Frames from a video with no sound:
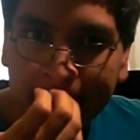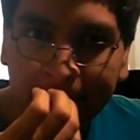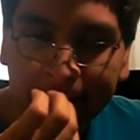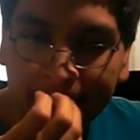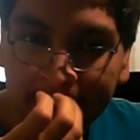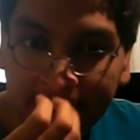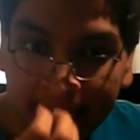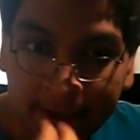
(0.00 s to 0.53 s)

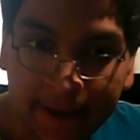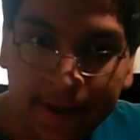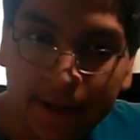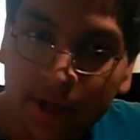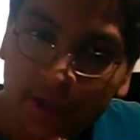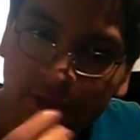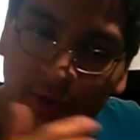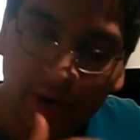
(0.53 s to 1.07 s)
Okay?
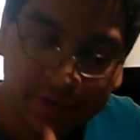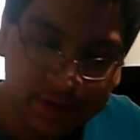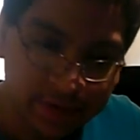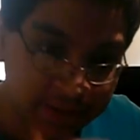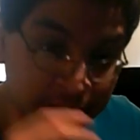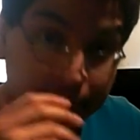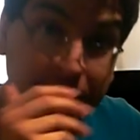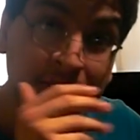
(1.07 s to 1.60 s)
So I
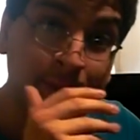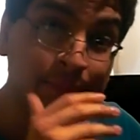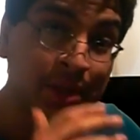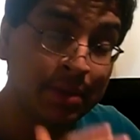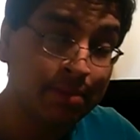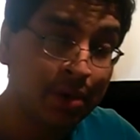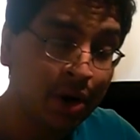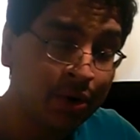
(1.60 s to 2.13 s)
think that was
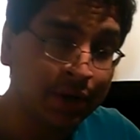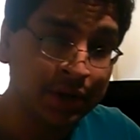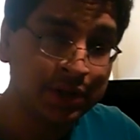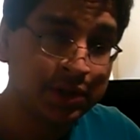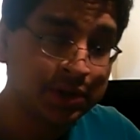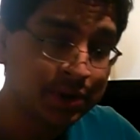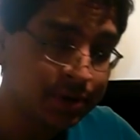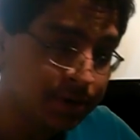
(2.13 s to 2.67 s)
complete
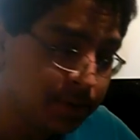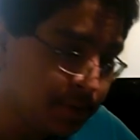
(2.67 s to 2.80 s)
bogus.